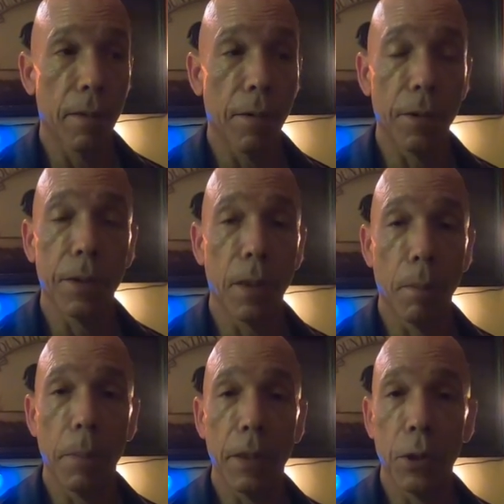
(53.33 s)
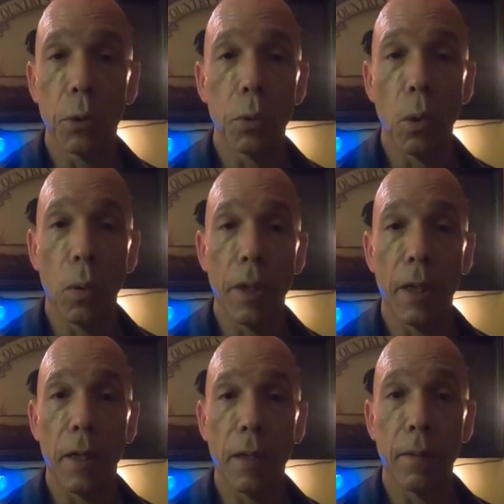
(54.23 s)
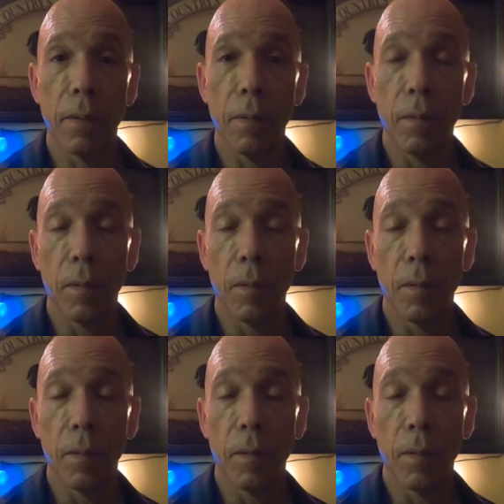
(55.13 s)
There's some issue going on